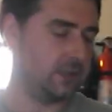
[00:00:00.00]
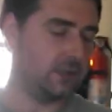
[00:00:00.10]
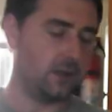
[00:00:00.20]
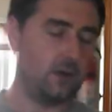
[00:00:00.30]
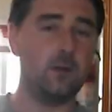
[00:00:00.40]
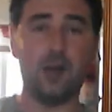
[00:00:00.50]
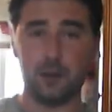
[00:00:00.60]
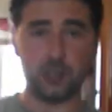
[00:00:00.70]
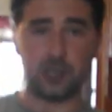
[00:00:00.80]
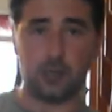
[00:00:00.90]
So I'm
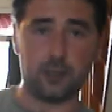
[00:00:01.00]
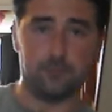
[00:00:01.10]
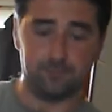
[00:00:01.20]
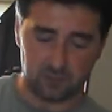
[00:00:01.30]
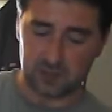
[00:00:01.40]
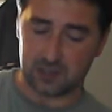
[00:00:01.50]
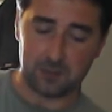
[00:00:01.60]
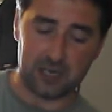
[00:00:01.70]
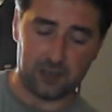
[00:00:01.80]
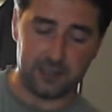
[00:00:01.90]
going to show you. It's going
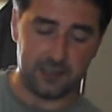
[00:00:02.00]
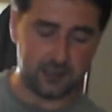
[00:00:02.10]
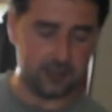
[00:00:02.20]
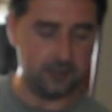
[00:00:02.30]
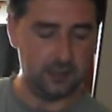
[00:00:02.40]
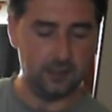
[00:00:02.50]
to be a lot easier.